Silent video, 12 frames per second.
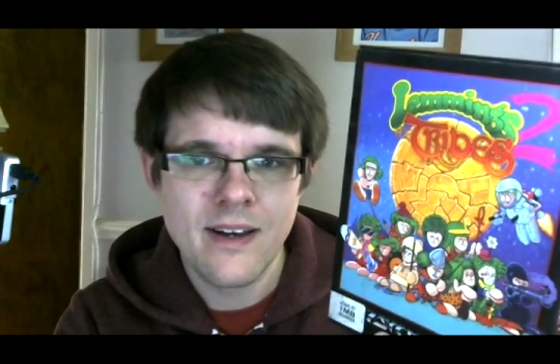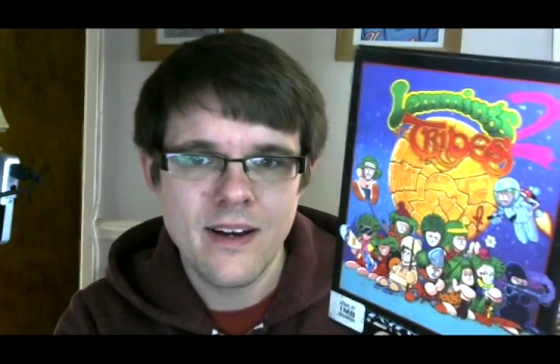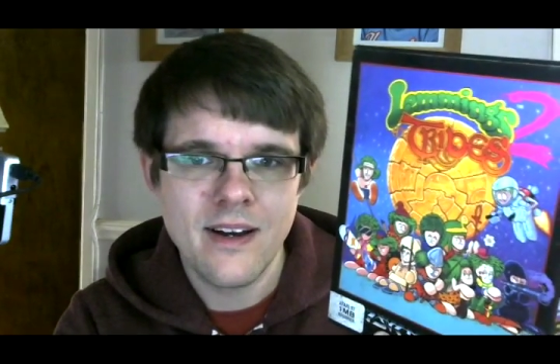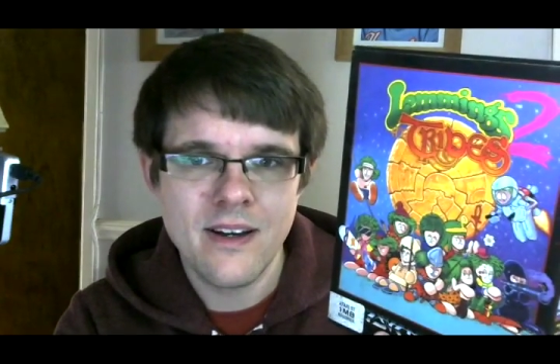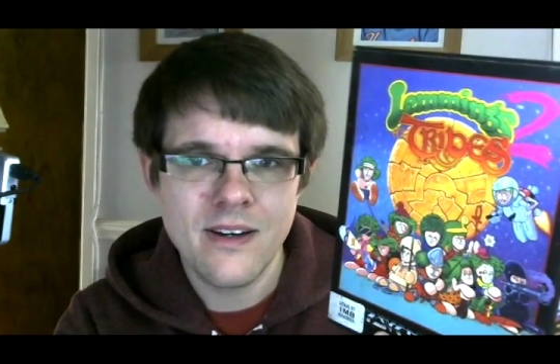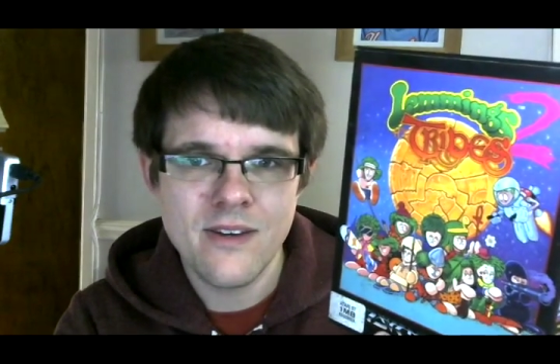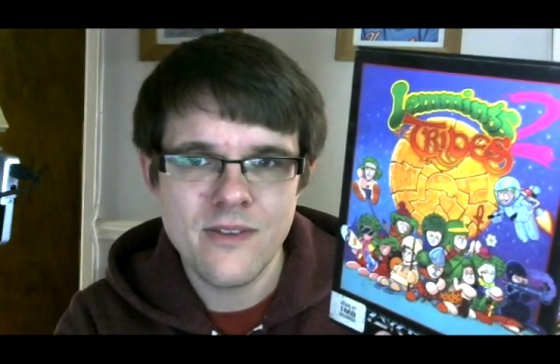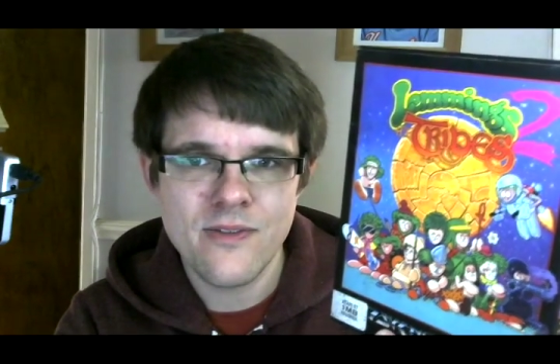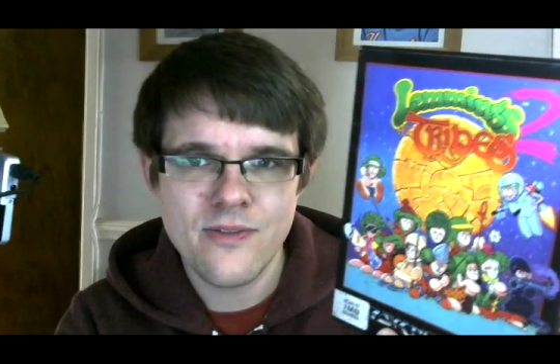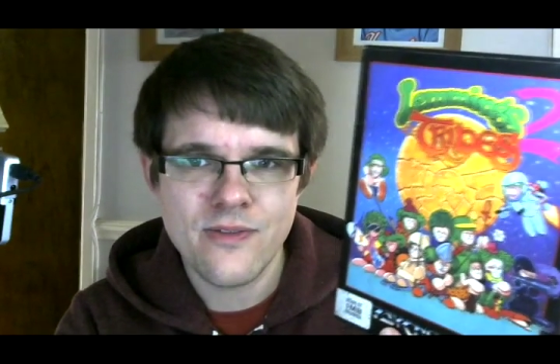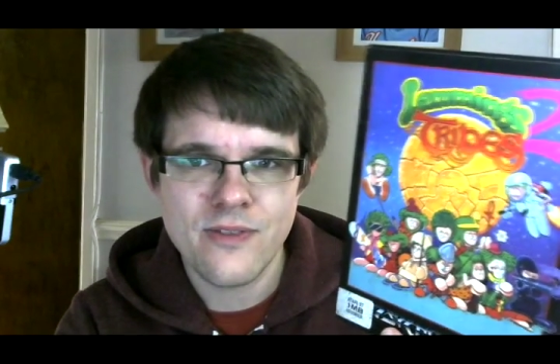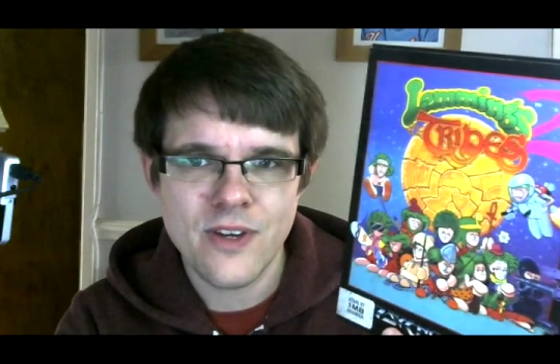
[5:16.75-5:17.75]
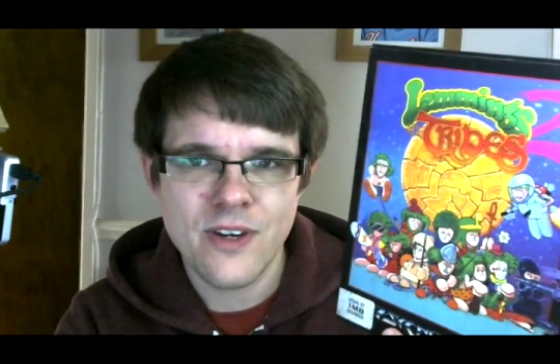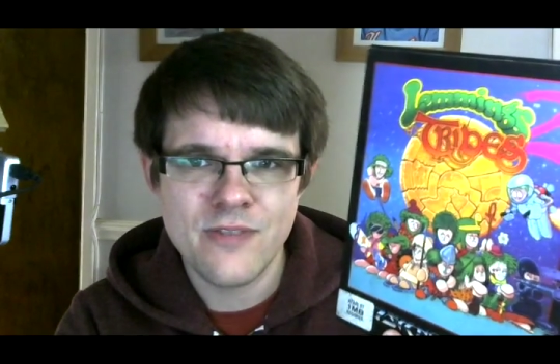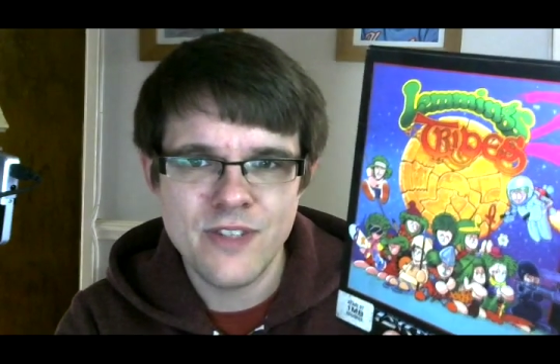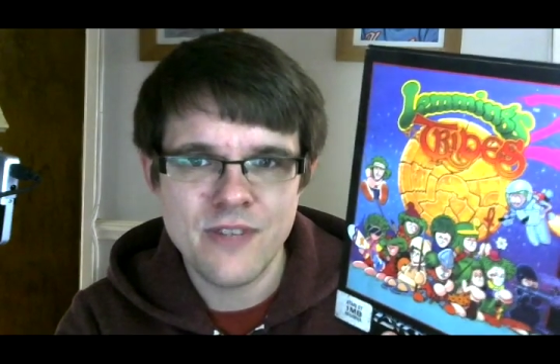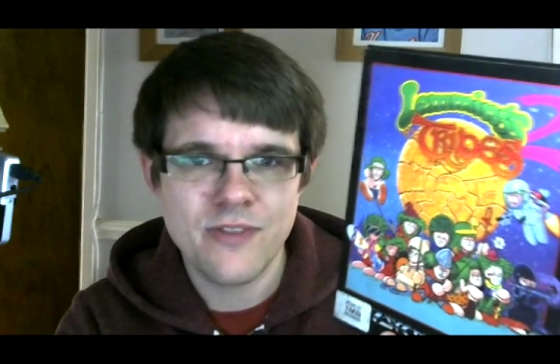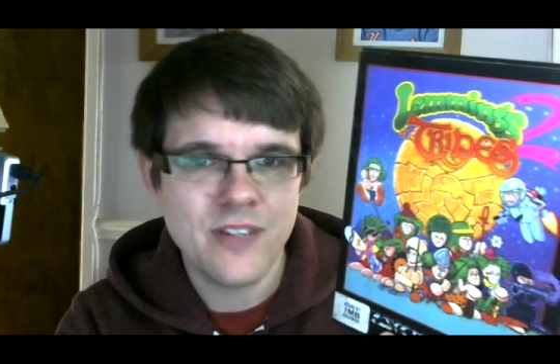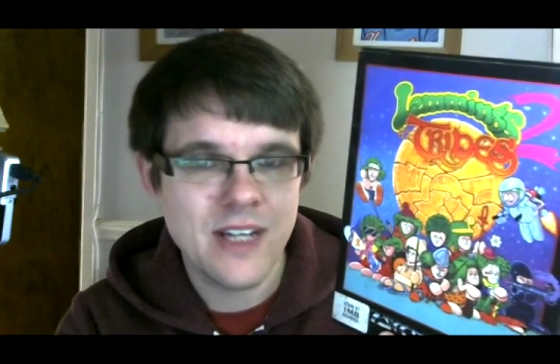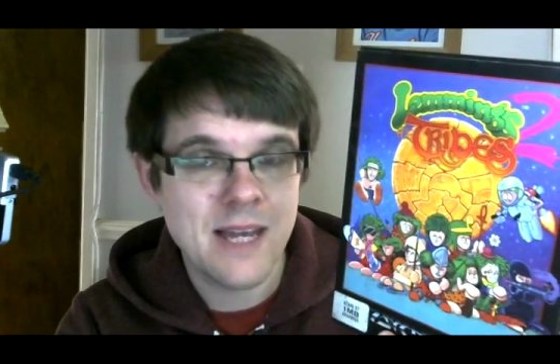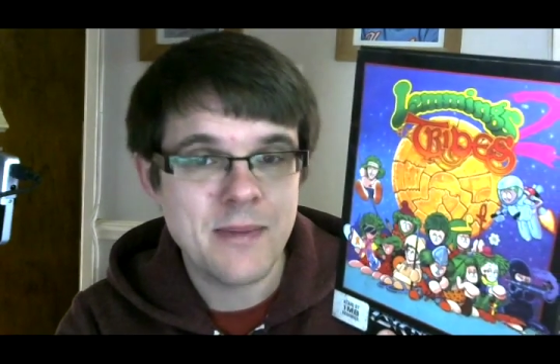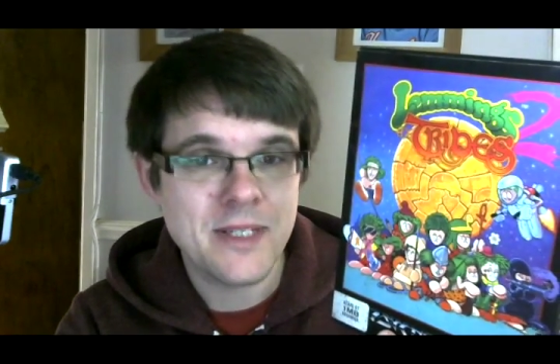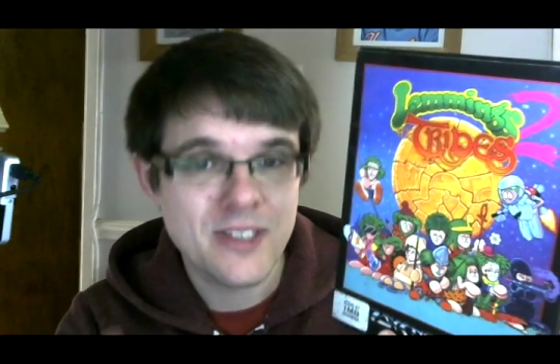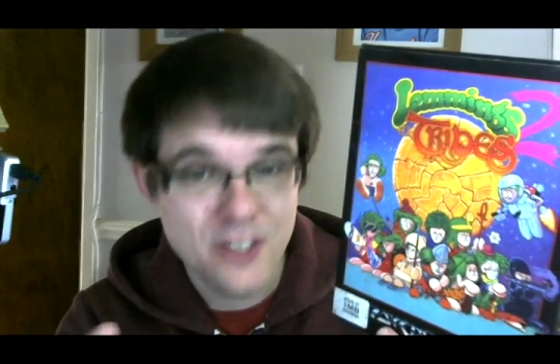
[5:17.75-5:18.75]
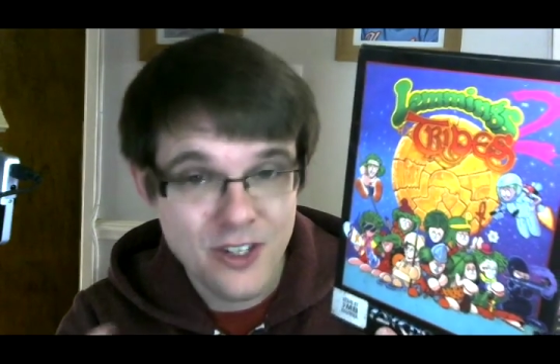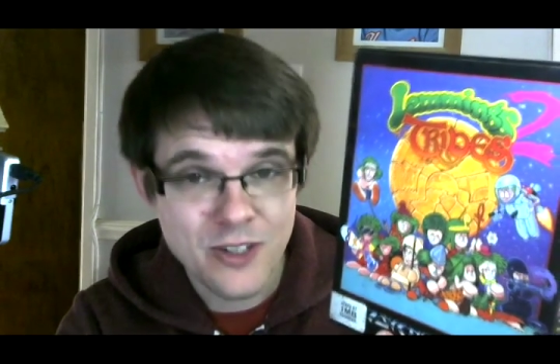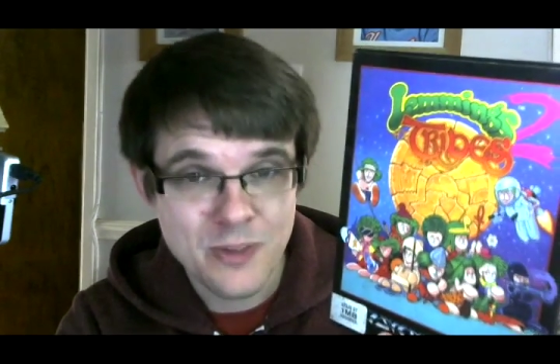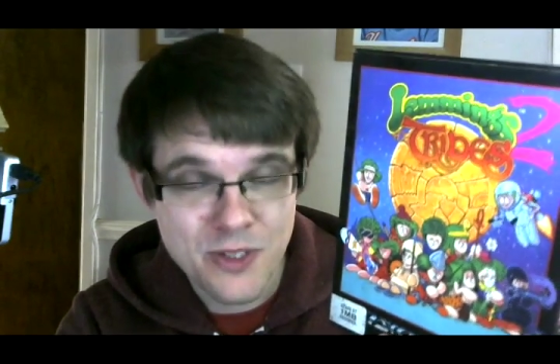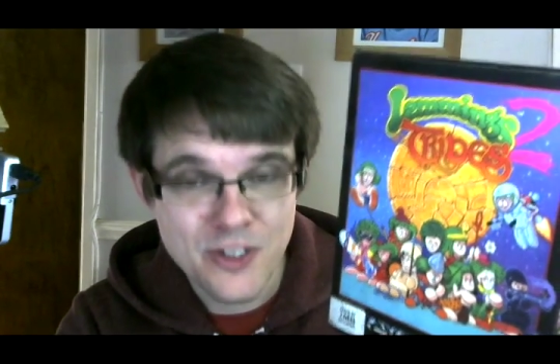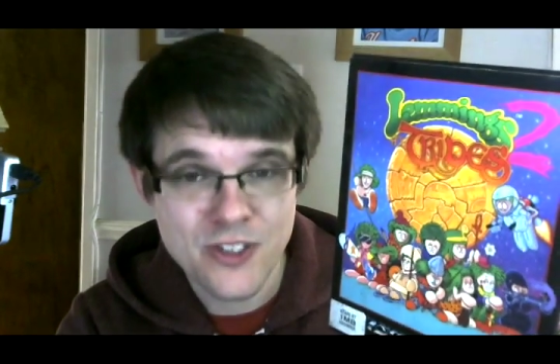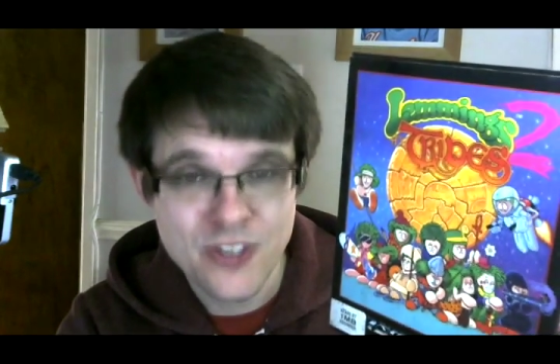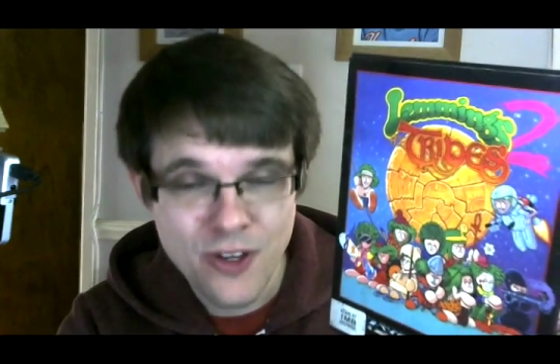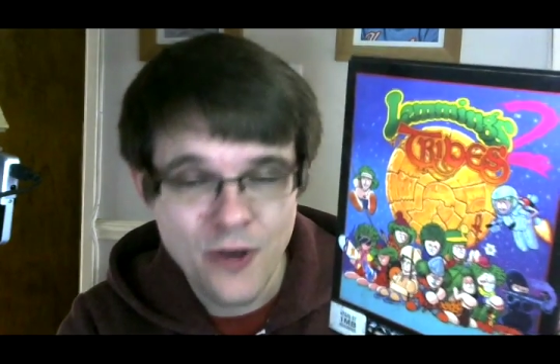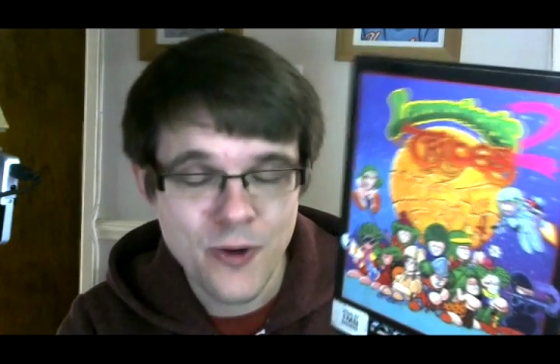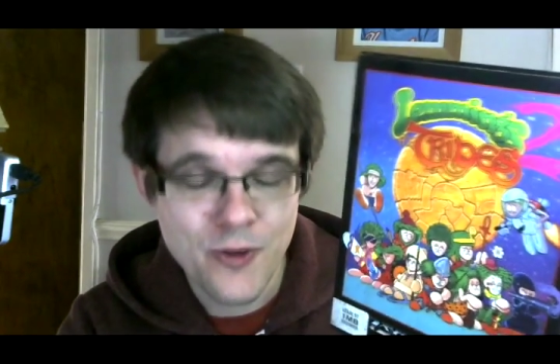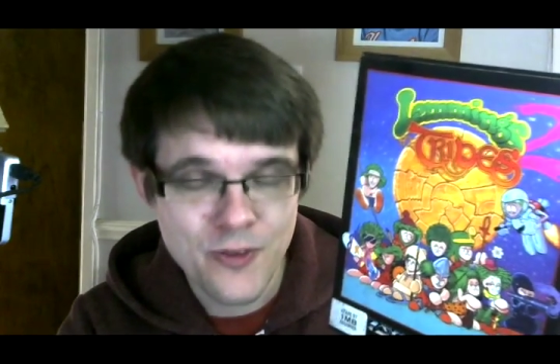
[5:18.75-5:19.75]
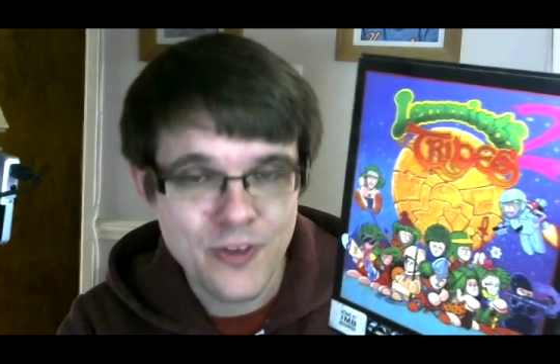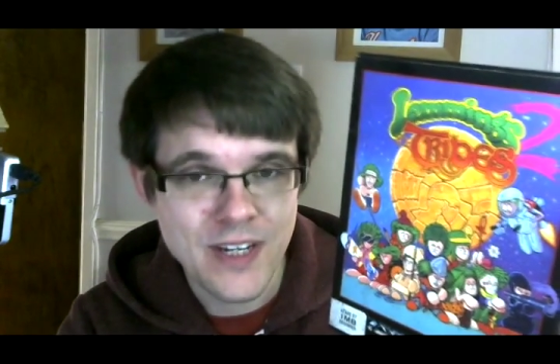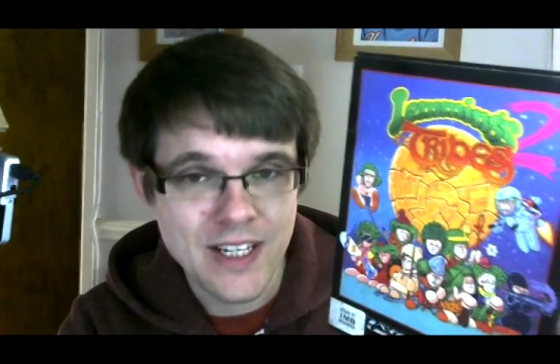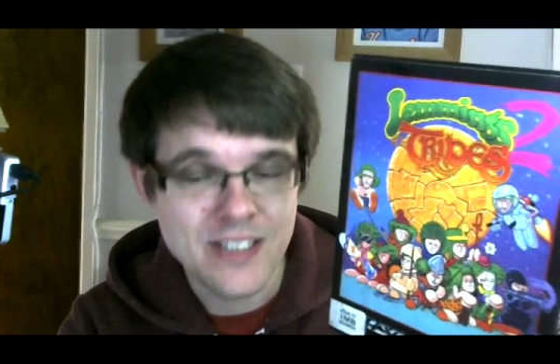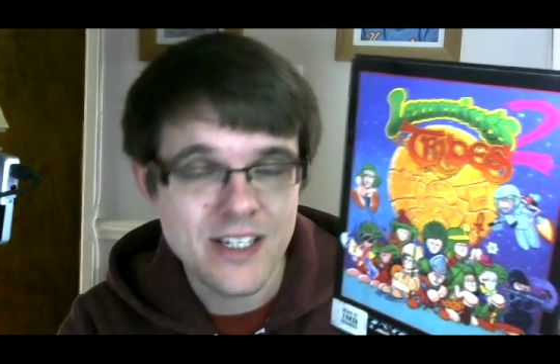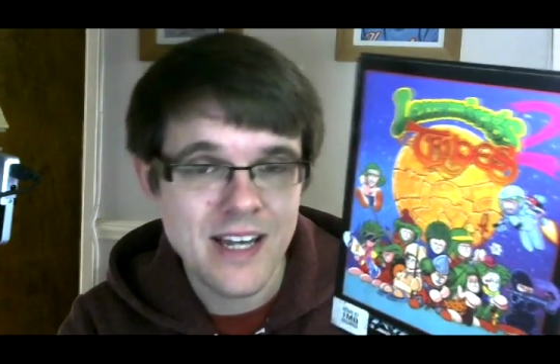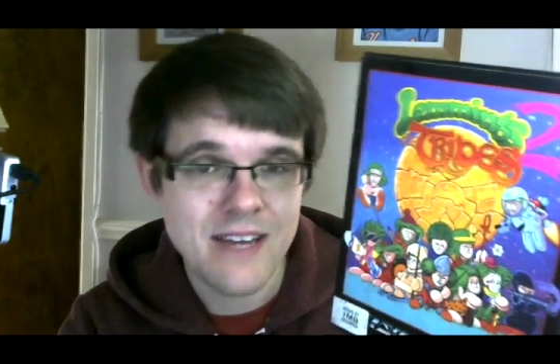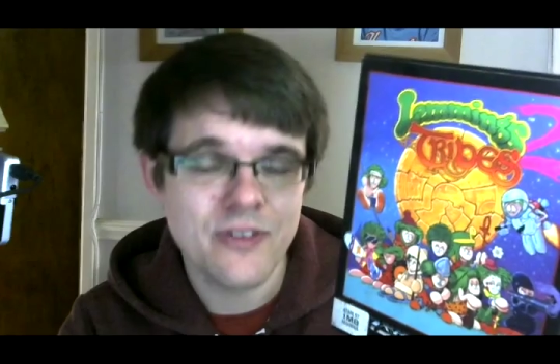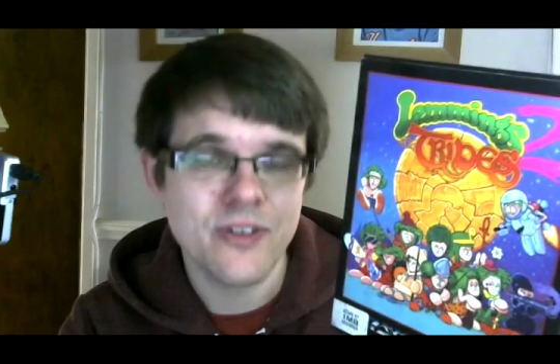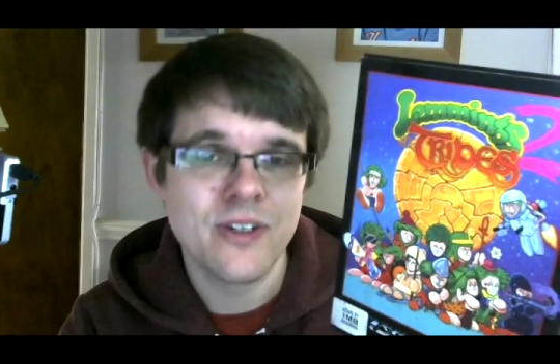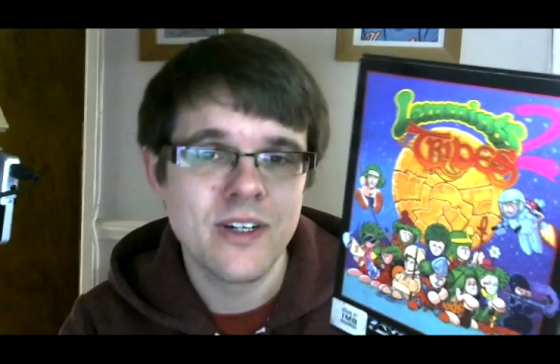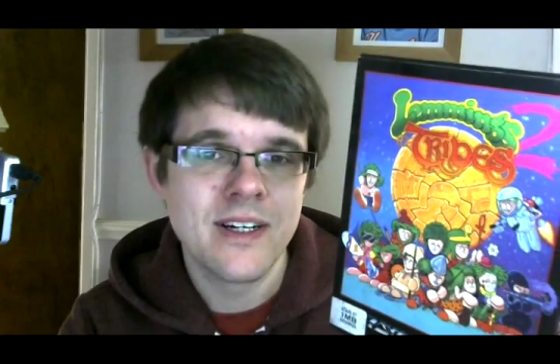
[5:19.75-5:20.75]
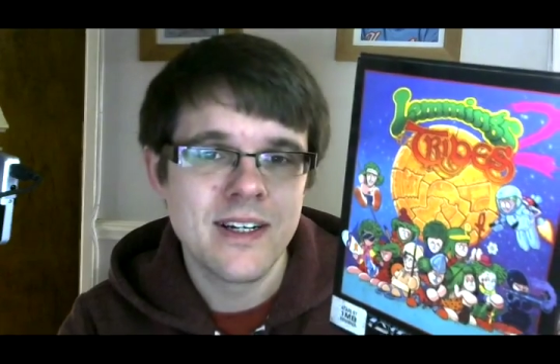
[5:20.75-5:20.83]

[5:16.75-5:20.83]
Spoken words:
of different Lemmings types to solve each level.